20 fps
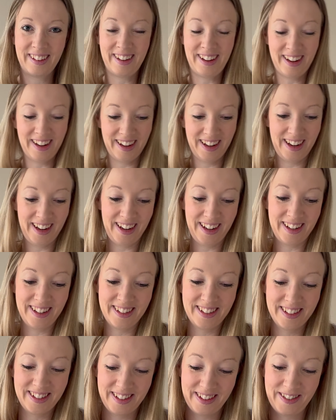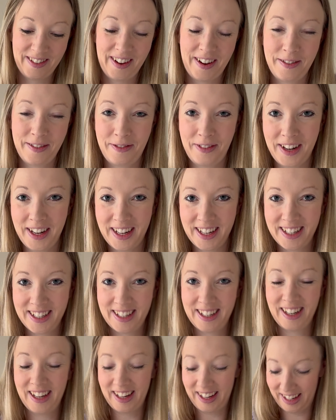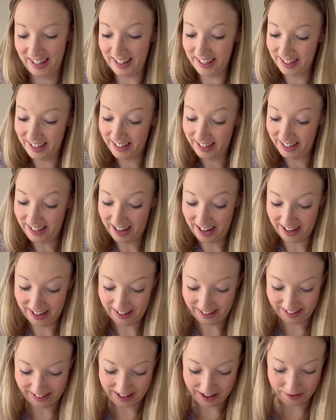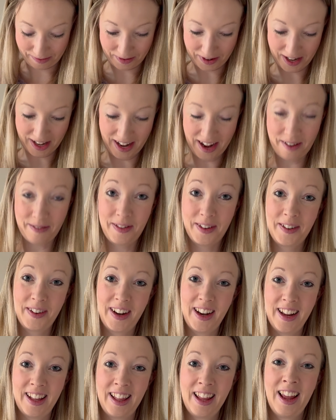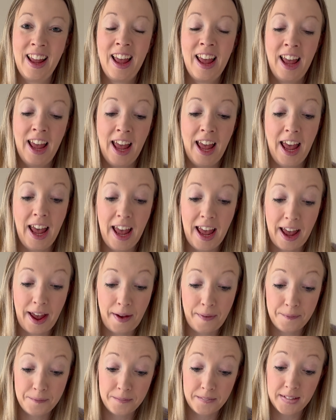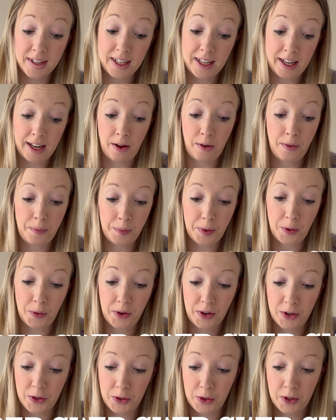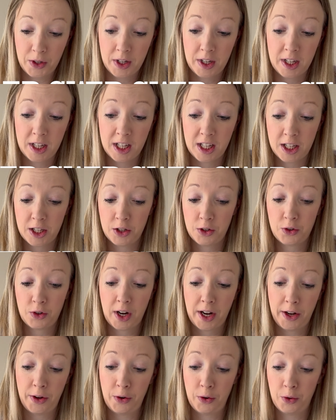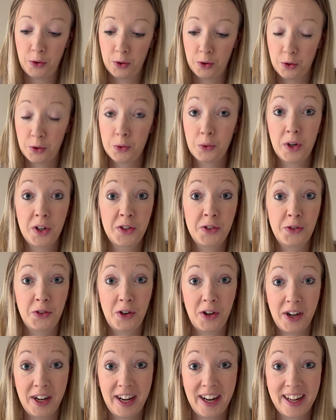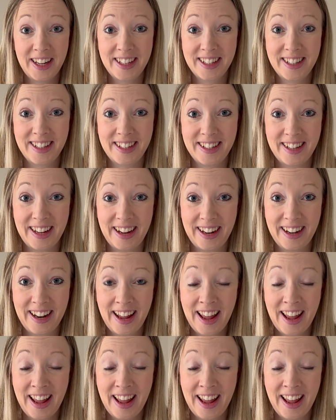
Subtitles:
Hi, so I finished this design. I'm really happy with it. And now I'm going to try to swatch for a next design.